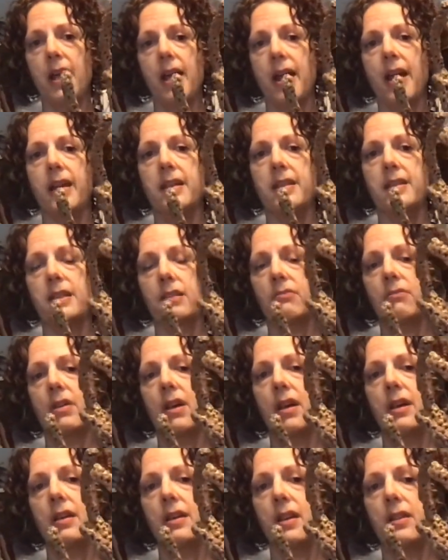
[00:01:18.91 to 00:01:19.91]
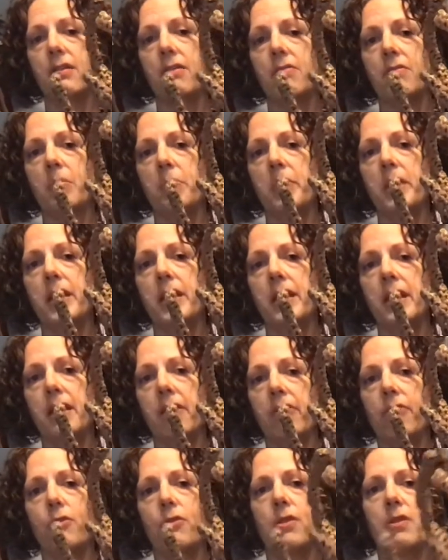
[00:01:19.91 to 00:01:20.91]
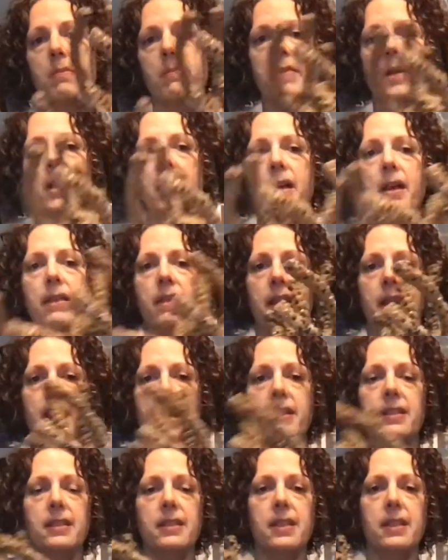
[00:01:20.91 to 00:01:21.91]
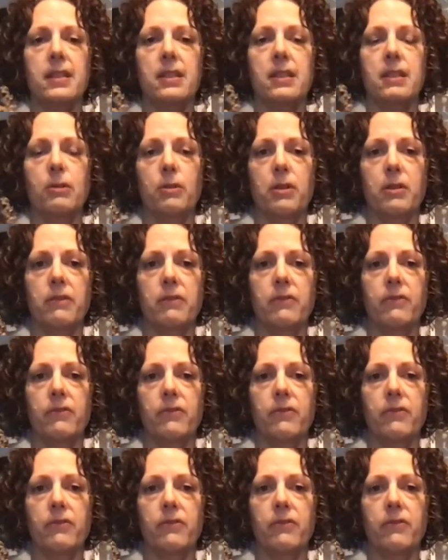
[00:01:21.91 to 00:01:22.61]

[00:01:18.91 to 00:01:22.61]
and it's another repeating form that has this sort of,